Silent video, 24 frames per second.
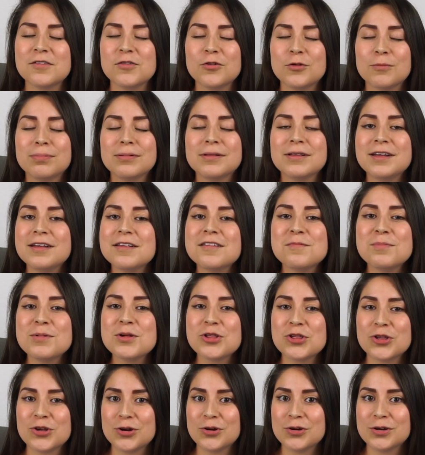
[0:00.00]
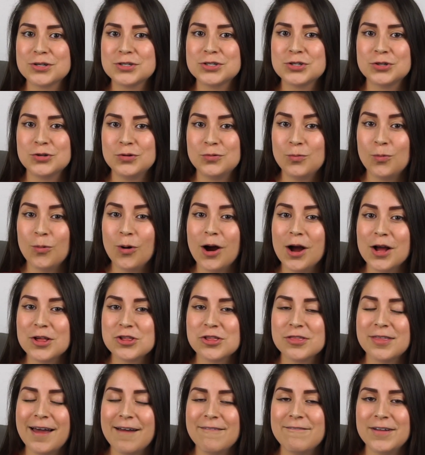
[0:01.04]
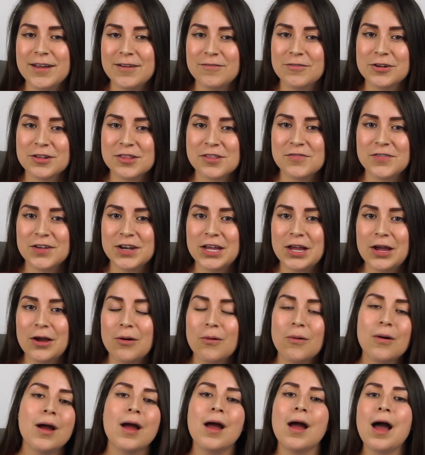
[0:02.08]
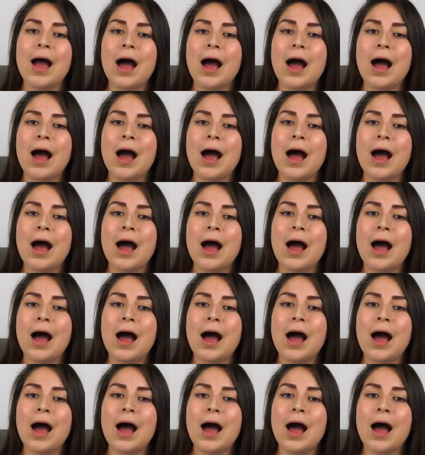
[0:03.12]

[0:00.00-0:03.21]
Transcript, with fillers: So please be sure to watch that favorites video.